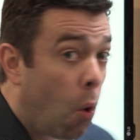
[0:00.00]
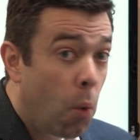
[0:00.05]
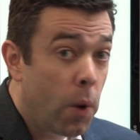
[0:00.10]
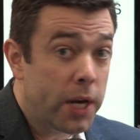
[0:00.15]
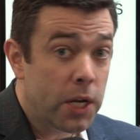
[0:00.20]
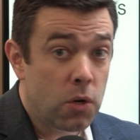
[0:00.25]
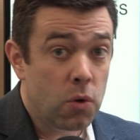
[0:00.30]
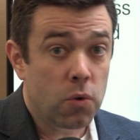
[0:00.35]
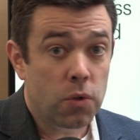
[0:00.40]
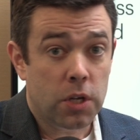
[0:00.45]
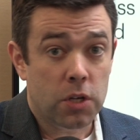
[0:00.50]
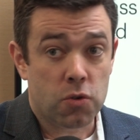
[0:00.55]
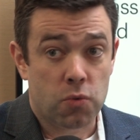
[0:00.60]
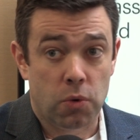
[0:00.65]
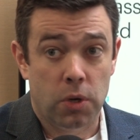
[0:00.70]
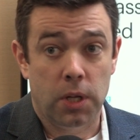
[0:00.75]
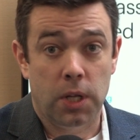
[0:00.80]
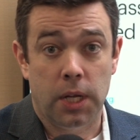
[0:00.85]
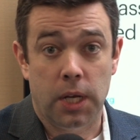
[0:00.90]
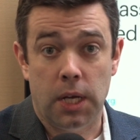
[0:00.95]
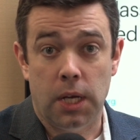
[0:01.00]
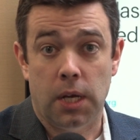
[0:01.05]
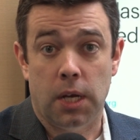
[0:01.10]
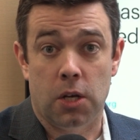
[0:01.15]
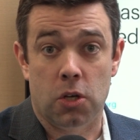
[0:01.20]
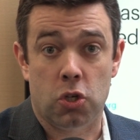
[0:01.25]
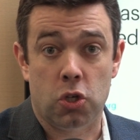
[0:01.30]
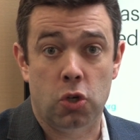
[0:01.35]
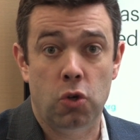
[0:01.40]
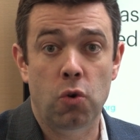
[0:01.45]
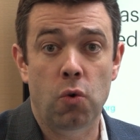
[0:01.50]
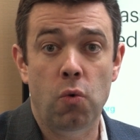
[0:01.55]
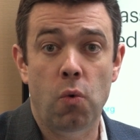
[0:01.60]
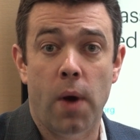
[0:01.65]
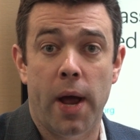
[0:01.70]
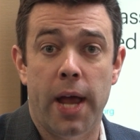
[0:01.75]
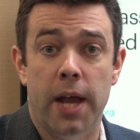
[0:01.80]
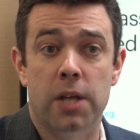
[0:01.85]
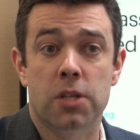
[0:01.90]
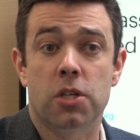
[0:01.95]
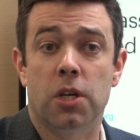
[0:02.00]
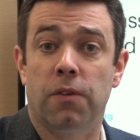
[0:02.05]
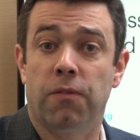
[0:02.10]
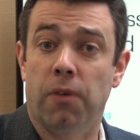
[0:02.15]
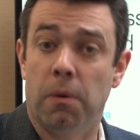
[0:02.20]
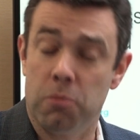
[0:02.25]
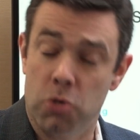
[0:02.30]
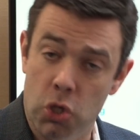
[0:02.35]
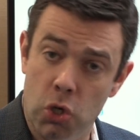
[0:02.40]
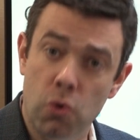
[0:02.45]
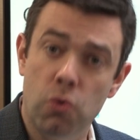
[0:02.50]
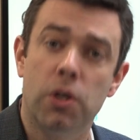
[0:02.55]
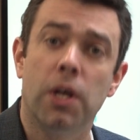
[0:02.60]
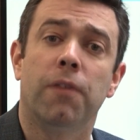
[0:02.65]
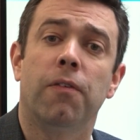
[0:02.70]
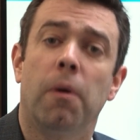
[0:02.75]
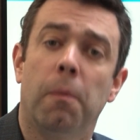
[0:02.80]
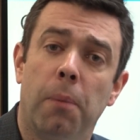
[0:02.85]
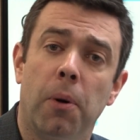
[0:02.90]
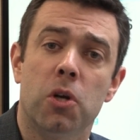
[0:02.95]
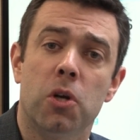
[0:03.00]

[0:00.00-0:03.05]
We do this really in two ways and from two different